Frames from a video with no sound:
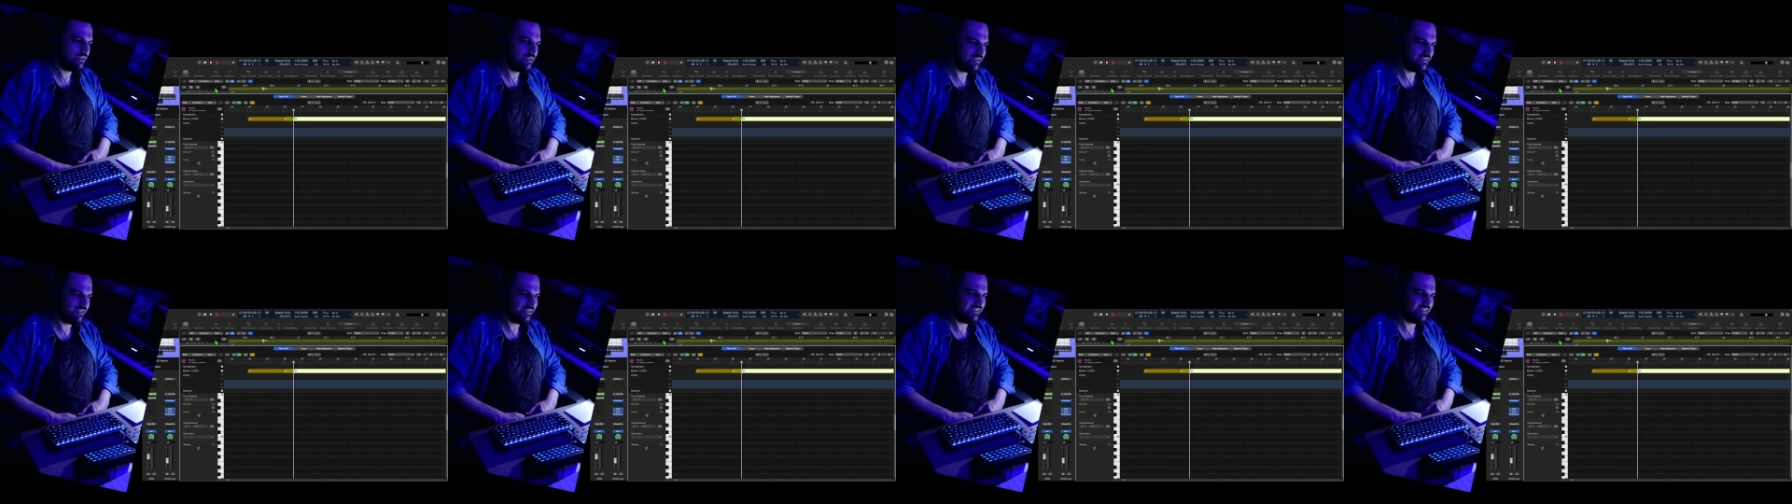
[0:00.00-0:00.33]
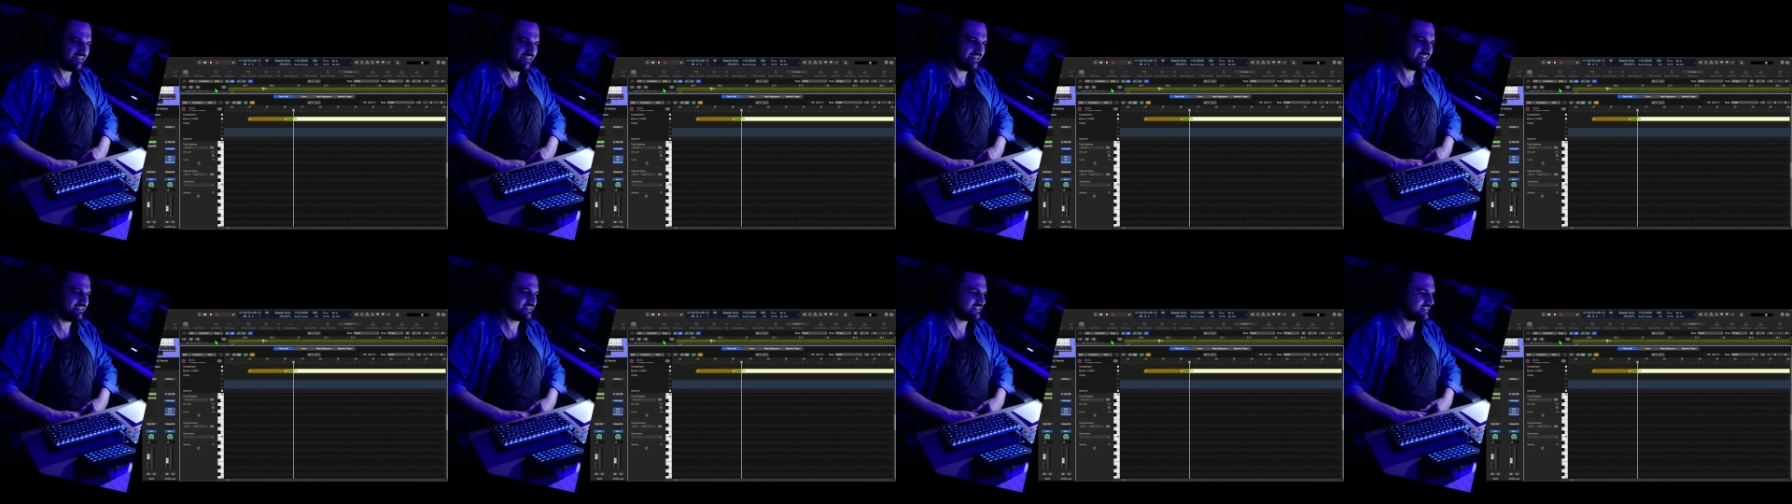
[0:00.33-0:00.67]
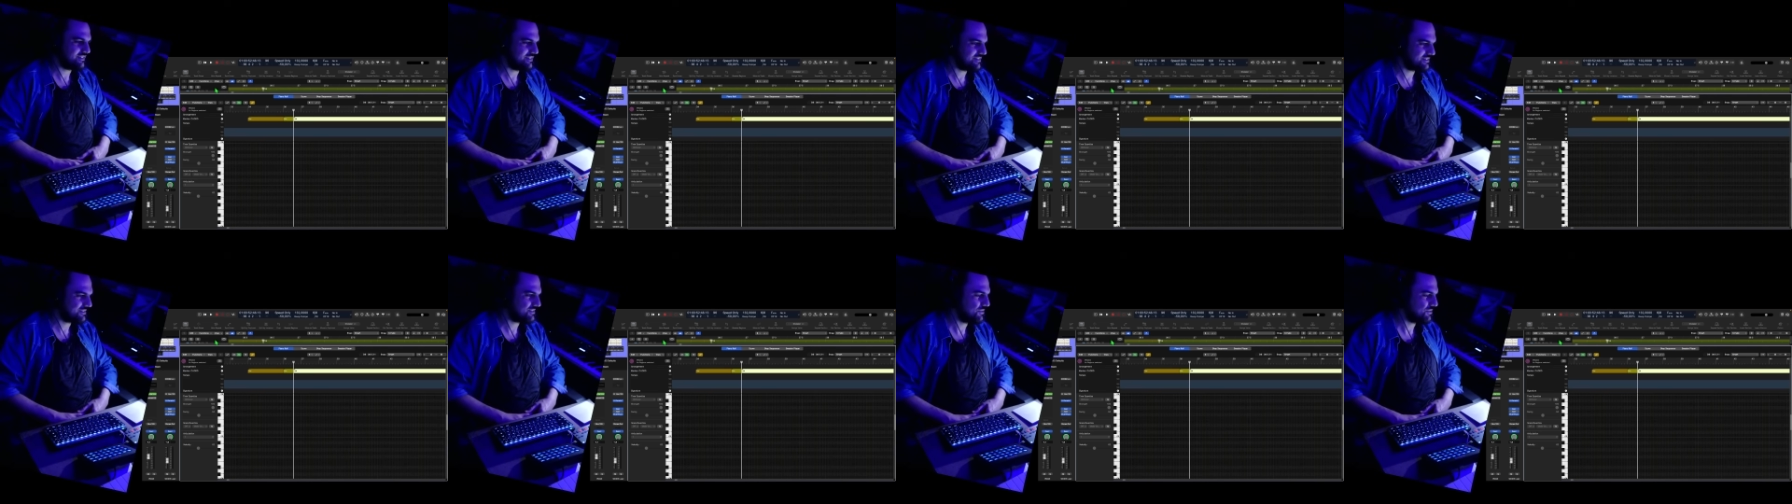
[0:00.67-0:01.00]

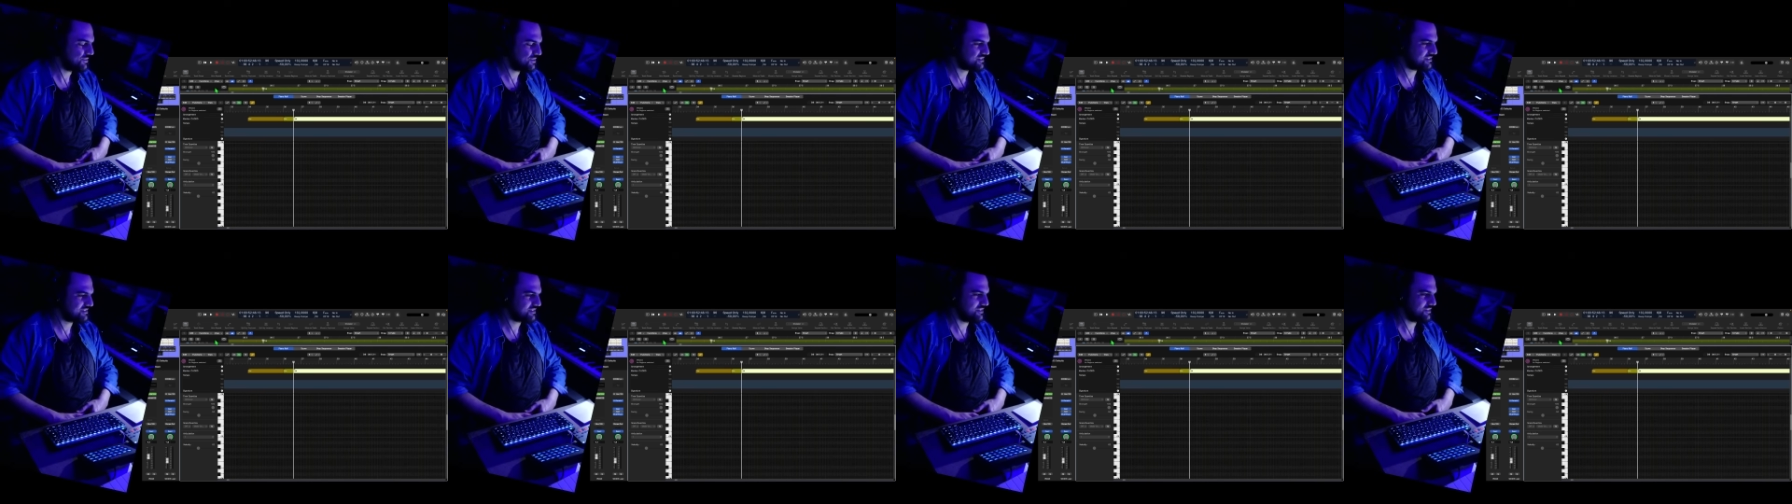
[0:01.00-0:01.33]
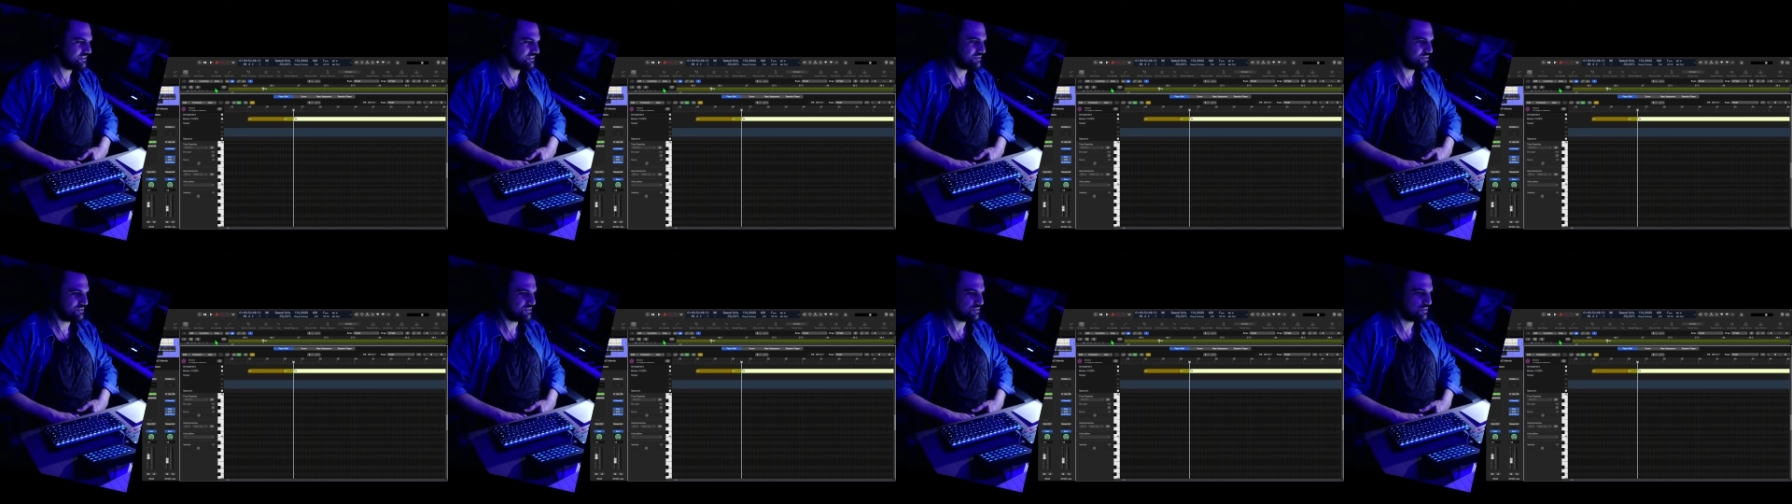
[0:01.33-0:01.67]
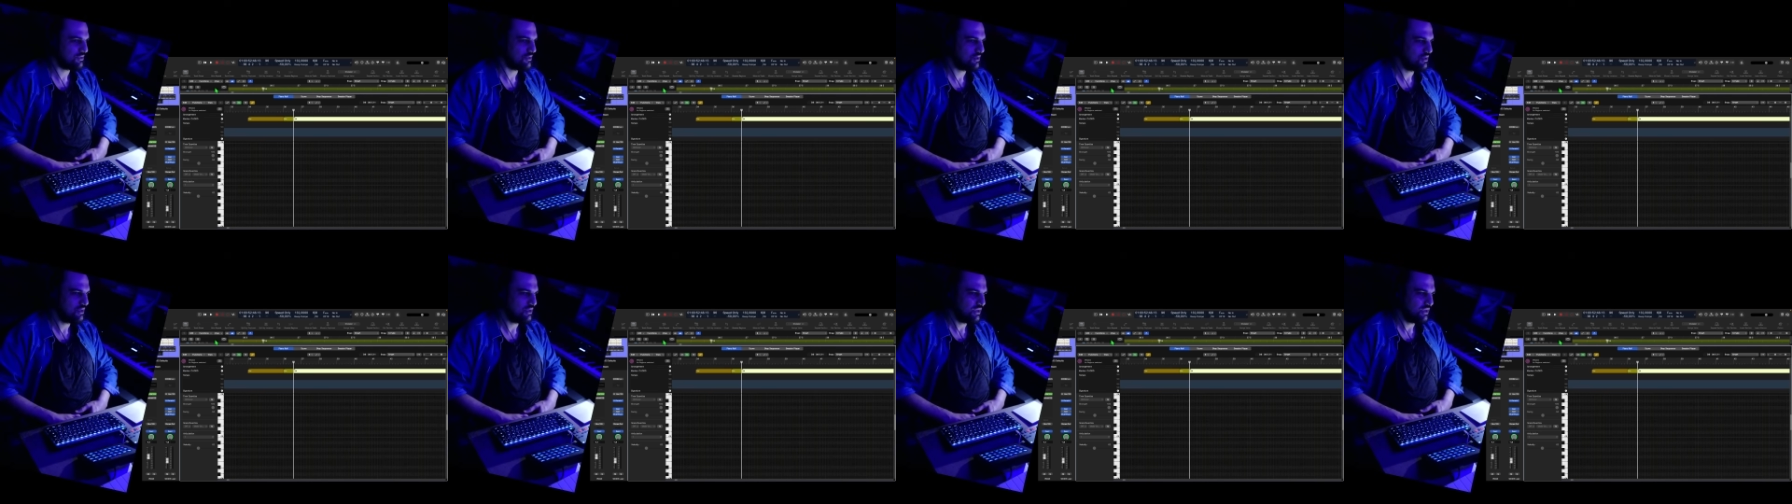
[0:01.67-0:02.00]
and go study, you know.
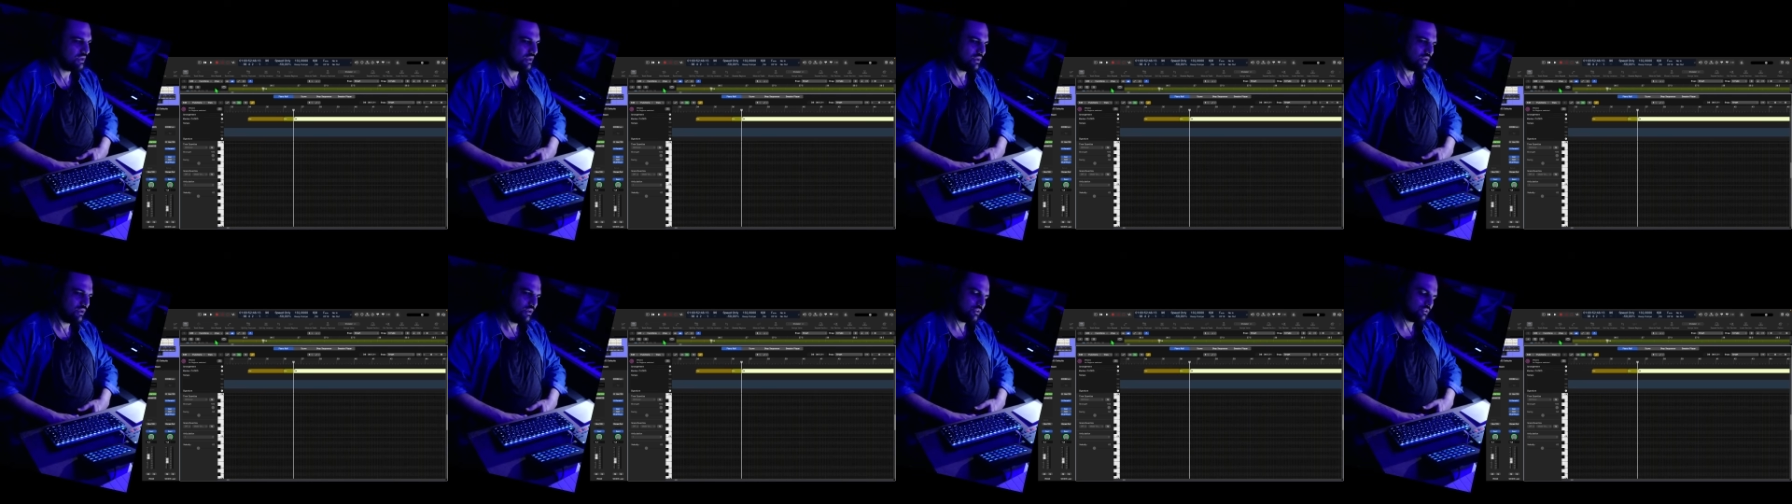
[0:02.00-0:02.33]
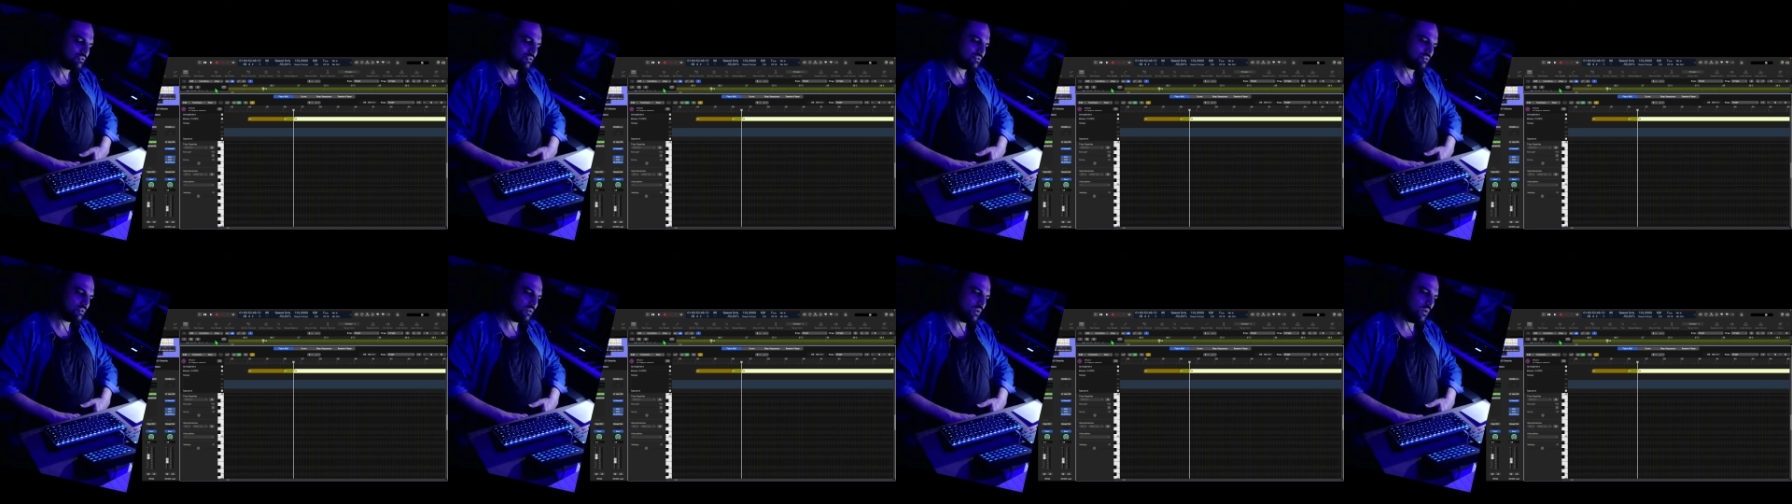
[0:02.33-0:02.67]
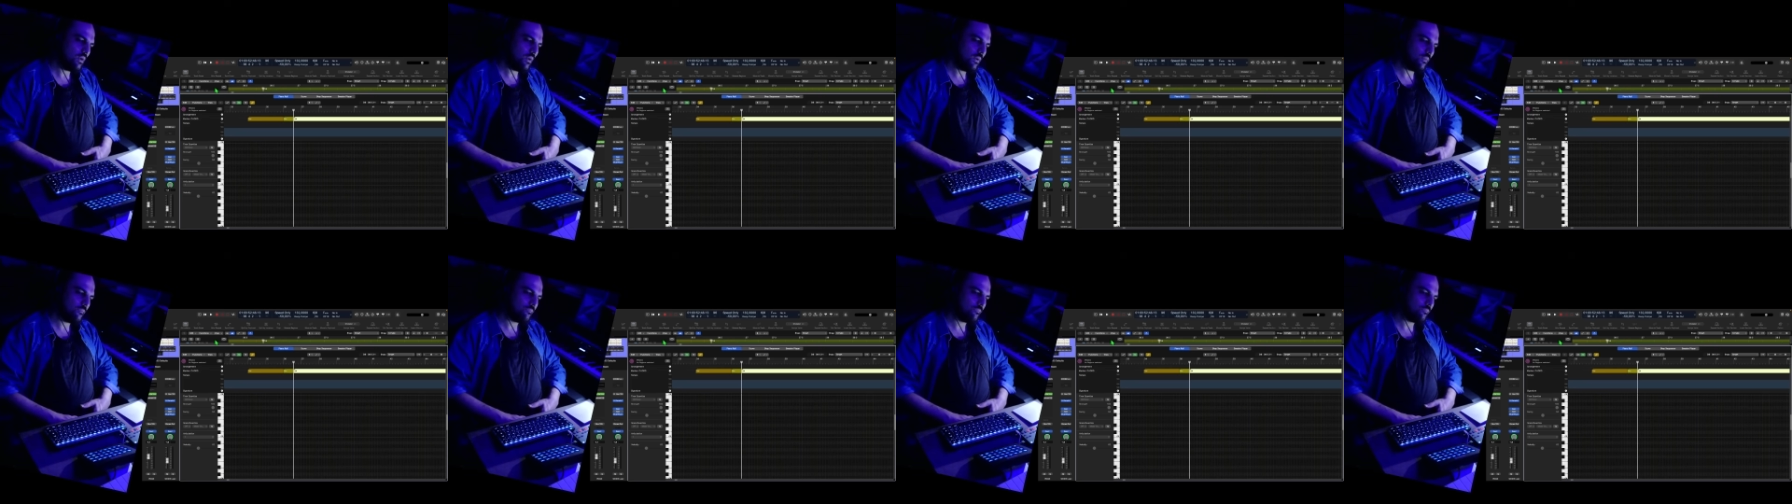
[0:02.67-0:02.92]
So